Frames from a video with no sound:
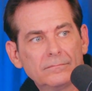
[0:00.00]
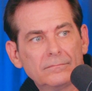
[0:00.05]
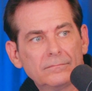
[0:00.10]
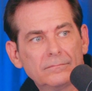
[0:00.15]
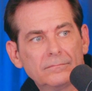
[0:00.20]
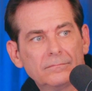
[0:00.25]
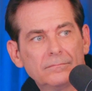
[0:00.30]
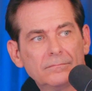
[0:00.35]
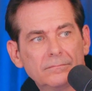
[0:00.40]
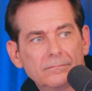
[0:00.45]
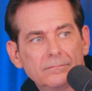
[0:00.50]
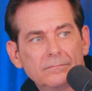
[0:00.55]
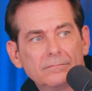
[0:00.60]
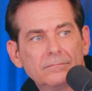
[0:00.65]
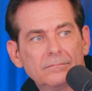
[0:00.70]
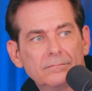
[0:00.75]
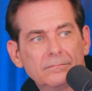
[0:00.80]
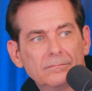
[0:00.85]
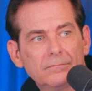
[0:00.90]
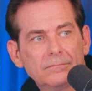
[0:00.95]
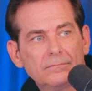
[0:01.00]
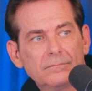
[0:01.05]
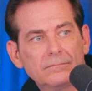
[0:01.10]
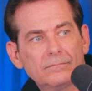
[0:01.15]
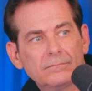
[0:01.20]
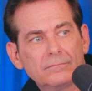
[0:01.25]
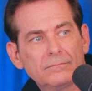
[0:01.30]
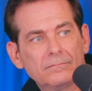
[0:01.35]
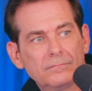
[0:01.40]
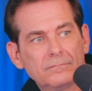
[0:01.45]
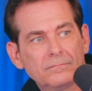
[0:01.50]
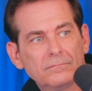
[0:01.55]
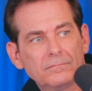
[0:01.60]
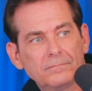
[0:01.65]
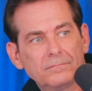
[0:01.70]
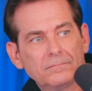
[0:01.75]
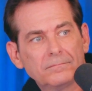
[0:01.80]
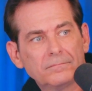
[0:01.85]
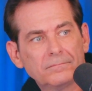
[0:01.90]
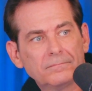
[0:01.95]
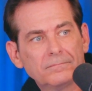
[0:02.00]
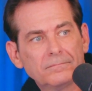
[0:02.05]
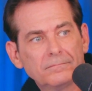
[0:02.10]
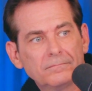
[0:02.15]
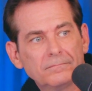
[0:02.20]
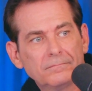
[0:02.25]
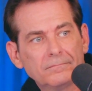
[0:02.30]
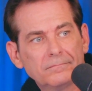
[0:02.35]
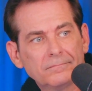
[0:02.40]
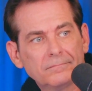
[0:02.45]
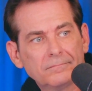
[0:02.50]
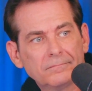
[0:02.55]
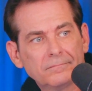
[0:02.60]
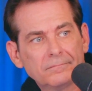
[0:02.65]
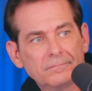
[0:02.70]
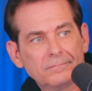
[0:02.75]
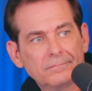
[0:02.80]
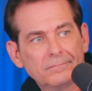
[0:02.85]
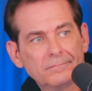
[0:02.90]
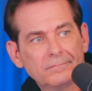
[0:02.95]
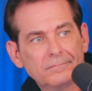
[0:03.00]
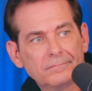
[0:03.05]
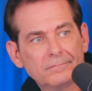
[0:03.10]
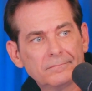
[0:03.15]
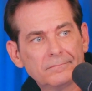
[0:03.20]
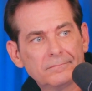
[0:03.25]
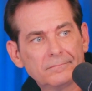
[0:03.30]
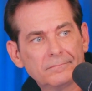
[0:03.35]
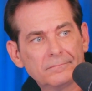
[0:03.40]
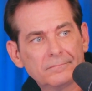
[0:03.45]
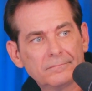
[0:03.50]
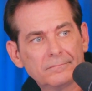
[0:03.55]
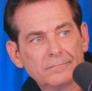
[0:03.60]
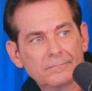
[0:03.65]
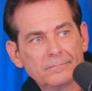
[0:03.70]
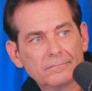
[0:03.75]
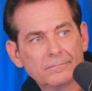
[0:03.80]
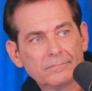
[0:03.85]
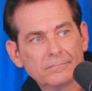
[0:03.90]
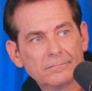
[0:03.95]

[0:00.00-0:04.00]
(silent)